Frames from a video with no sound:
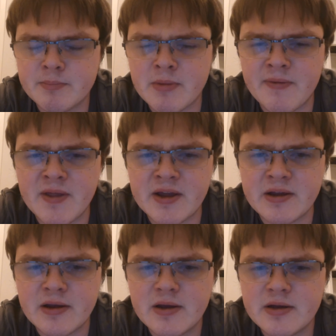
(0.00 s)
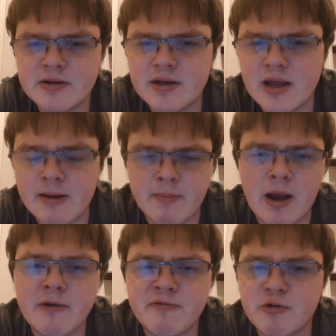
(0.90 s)
they, in
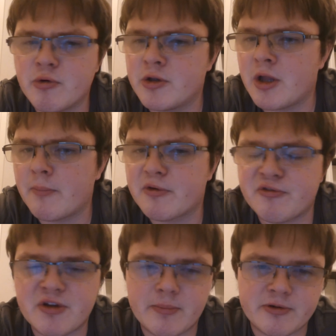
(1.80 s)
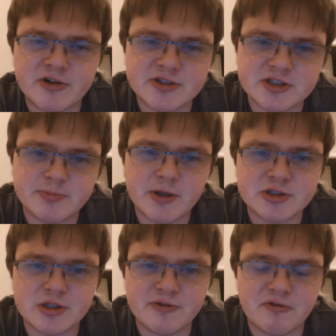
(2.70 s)
my view, a number of Democrats,
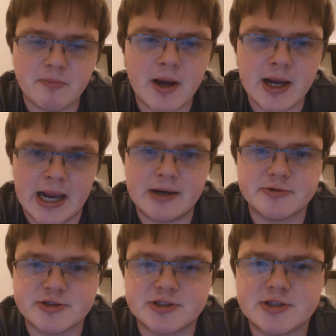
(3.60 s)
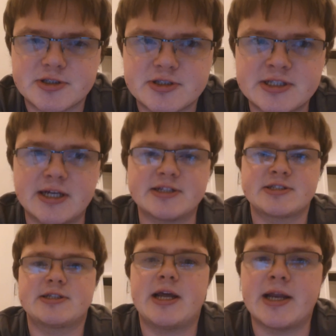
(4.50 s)
especially for my house t
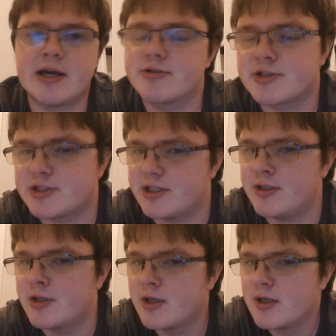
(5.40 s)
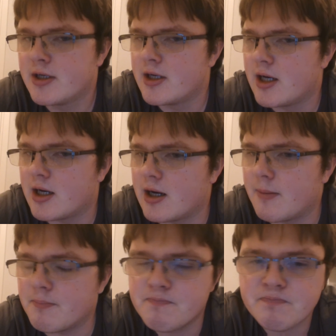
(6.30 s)
state house seat,
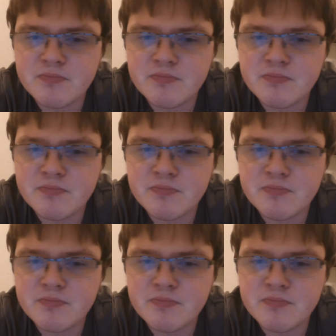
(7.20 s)
I'm